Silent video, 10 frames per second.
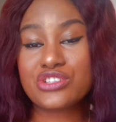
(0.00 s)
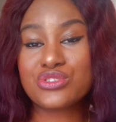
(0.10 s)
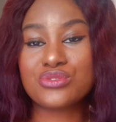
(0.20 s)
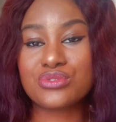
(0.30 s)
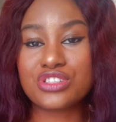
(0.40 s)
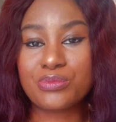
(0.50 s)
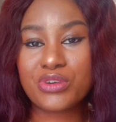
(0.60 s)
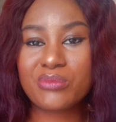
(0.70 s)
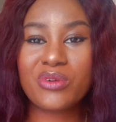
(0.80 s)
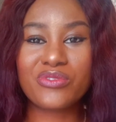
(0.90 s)
to the
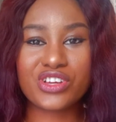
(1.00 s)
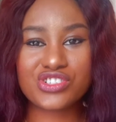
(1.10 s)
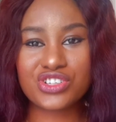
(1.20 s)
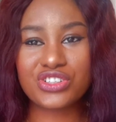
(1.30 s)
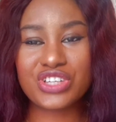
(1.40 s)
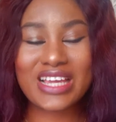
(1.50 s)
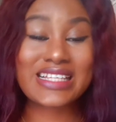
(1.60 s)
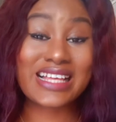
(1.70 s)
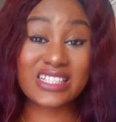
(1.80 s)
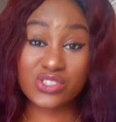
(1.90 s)
premium version, you get
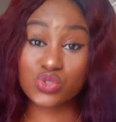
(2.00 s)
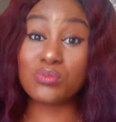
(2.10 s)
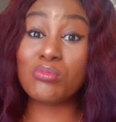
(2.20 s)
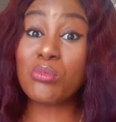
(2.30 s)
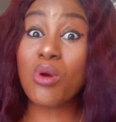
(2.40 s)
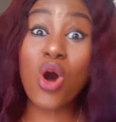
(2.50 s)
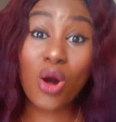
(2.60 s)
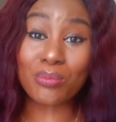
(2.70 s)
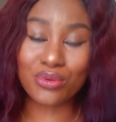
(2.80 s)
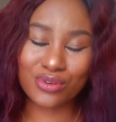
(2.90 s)
access to
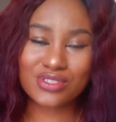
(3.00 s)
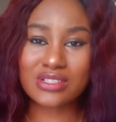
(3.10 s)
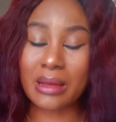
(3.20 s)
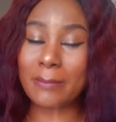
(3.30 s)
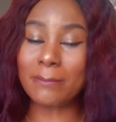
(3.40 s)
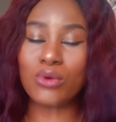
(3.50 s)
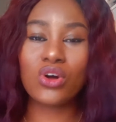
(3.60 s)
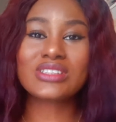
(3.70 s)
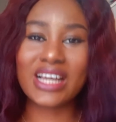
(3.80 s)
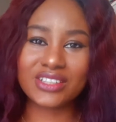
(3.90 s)
more books and
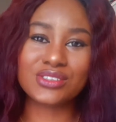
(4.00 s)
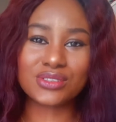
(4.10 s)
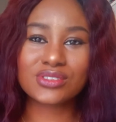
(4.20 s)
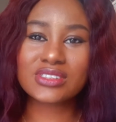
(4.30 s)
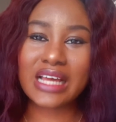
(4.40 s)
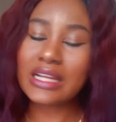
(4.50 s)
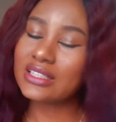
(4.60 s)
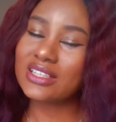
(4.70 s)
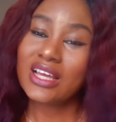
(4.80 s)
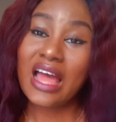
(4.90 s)
more titles.
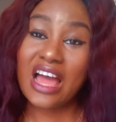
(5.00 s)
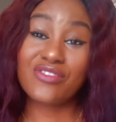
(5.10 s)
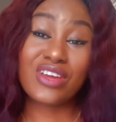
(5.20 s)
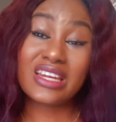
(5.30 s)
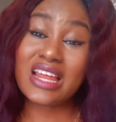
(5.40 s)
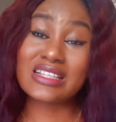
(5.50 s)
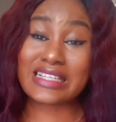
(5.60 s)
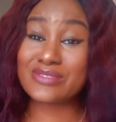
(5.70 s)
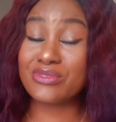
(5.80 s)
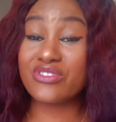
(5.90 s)
And I find that it
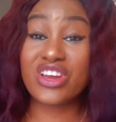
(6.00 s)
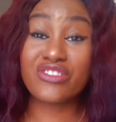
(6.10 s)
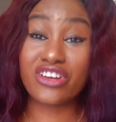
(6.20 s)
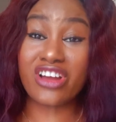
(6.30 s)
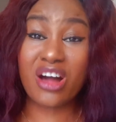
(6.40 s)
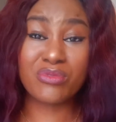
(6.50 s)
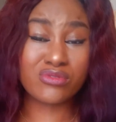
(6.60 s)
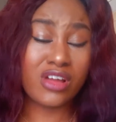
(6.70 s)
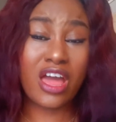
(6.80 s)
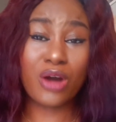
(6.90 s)
has been very
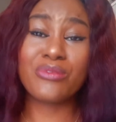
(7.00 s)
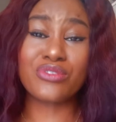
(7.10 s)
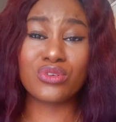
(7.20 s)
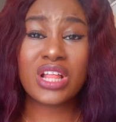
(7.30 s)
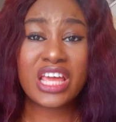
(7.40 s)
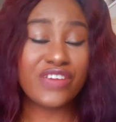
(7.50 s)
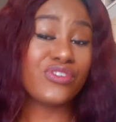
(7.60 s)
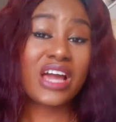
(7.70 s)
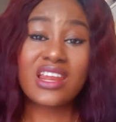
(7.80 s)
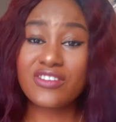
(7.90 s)
helpful. If
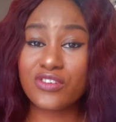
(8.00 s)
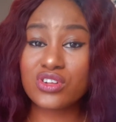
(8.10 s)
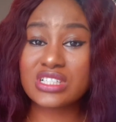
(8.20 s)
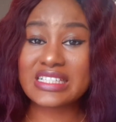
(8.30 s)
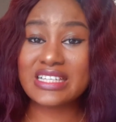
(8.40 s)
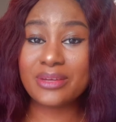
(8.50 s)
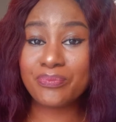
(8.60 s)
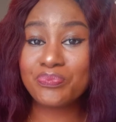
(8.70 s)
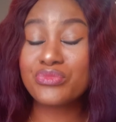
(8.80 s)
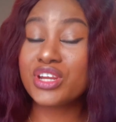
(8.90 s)
you can't afford the
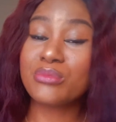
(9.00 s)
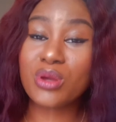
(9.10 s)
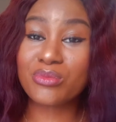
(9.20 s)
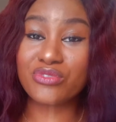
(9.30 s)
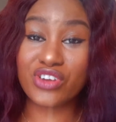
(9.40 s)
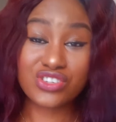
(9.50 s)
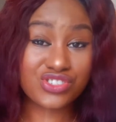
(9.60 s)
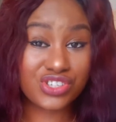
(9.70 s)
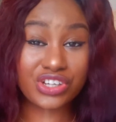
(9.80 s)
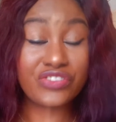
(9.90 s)
premium
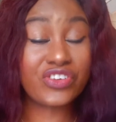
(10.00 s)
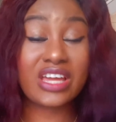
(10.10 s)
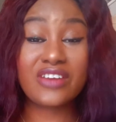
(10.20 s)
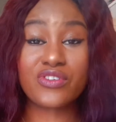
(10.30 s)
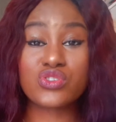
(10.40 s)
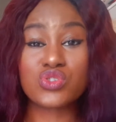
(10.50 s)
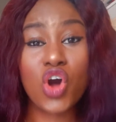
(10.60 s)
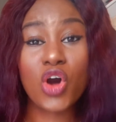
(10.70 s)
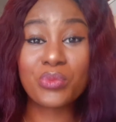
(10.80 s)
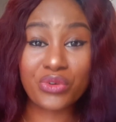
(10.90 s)
version, if you can't afford to
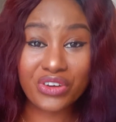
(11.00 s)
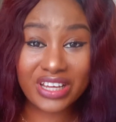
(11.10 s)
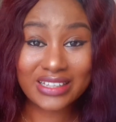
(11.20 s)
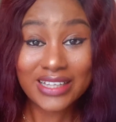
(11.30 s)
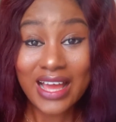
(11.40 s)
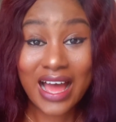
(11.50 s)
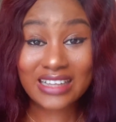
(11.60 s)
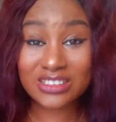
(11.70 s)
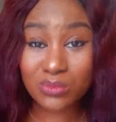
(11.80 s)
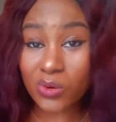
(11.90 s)
upgrade
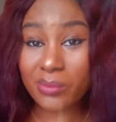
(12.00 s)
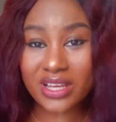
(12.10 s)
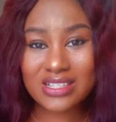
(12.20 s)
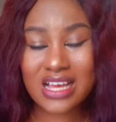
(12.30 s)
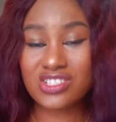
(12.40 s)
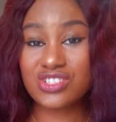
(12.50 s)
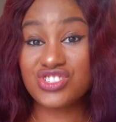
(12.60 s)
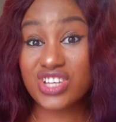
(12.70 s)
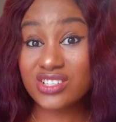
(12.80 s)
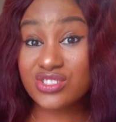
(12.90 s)
at the moment, I
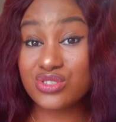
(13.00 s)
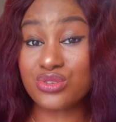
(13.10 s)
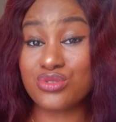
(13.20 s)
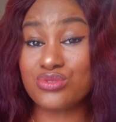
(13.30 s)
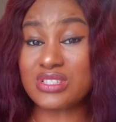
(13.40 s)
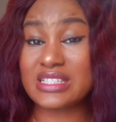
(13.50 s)
suggest you use